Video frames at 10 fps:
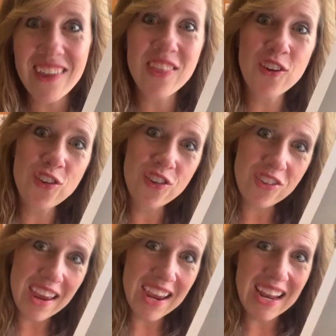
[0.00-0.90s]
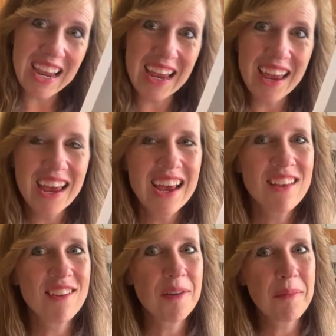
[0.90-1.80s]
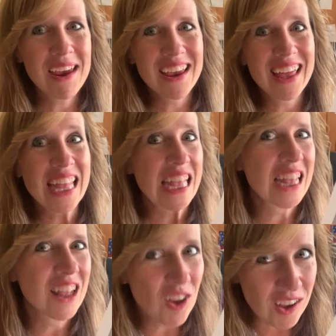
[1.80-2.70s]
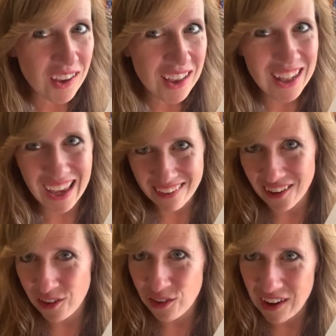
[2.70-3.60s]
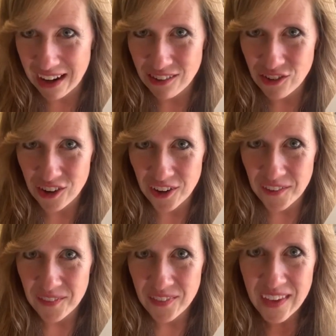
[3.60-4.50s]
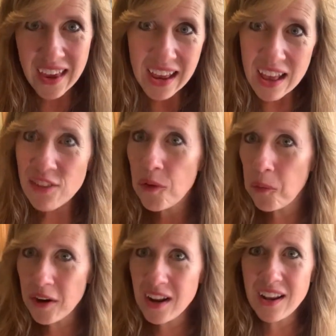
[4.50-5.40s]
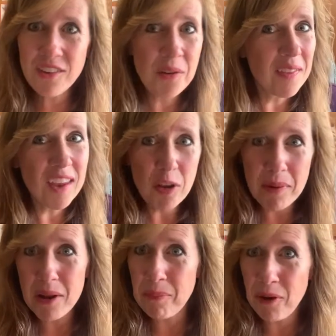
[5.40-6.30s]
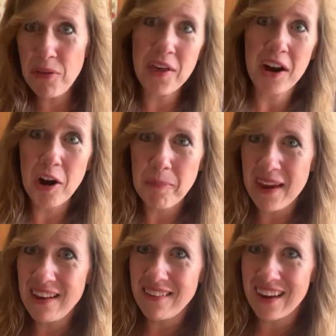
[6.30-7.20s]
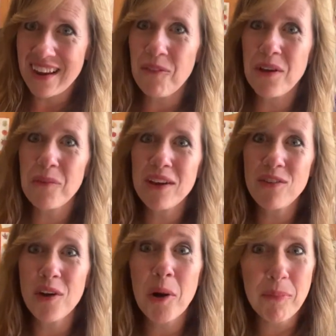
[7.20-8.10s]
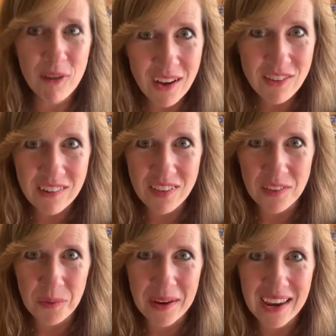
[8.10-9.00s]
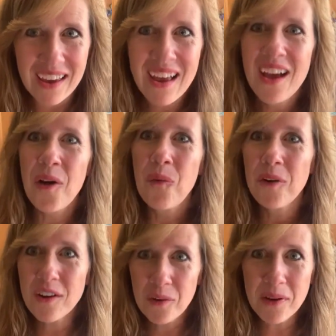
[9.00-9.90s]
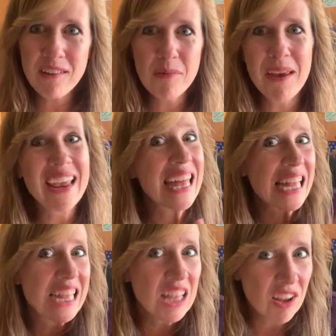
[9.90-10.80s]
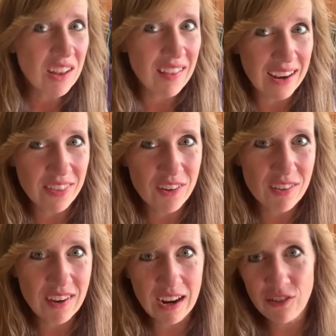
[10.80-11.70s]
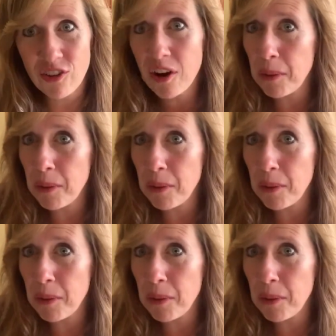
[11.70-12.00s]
their shading to make it look like there's texture. So we're going to do a little bit of both on our painting when we do our project this week. We're going to make it look like there's texture,